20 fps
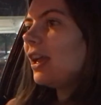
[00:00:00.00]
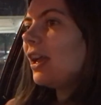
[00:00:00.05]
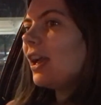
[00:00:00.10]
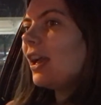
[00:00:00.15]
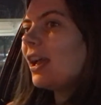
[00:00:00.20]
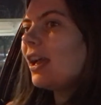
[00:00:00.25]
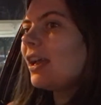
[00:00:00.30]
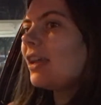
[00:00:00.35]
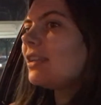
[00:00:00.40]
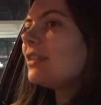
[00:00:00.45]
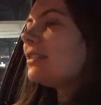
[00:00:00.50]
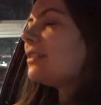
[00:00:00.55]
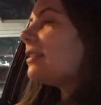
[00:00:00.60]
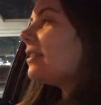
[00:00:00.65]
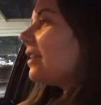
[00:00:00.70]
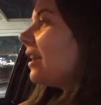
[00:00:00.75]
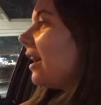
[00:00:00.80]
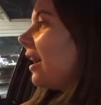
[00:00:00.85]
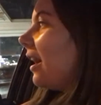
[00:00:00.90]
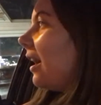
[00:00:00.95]
and
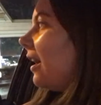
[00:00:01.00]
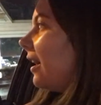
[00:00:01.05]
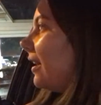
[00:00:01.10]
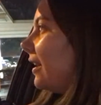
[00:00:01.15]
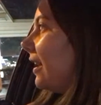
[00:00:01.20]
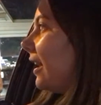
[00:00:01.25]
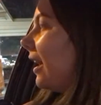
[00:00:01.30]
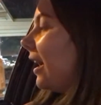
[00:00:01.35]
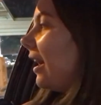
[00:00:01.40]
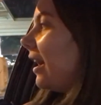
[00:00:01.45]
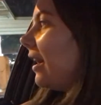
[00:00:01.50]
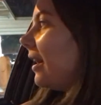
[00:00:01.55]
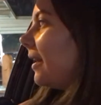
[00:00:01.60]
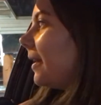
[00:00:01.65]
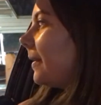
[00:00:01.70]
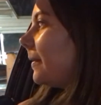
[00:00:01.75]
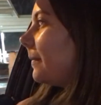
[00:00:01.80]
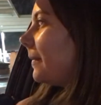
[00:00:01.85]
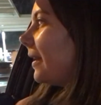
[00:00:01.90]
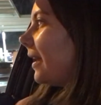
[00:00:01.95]

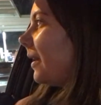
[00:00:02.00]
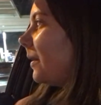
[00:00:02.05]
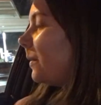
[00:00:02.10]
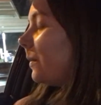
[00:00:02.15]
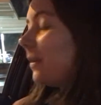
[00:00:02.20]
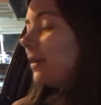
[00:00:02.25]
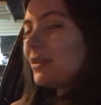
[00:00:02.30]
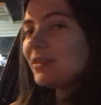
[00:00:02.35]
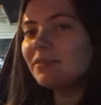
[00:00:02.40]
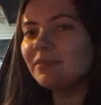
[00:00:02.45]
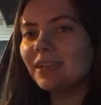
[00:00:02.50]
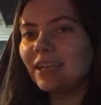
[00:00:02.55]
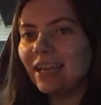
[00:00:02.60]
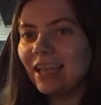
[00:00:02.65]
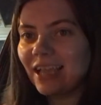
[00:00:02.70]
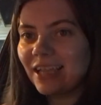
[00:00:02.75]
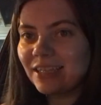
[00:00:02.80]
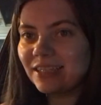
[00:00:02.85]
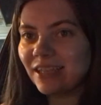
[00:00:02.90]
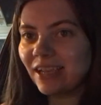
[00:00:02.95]
I was really
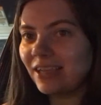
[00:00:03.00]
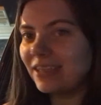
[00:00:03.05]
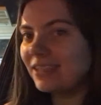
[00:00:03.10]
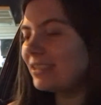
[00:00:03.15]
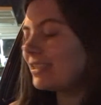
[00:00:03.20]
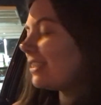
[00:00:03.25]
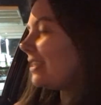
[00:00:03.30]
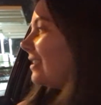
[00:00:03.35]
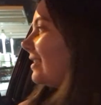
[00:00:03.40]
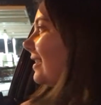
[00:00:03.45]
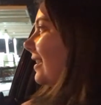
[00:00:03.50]
excited,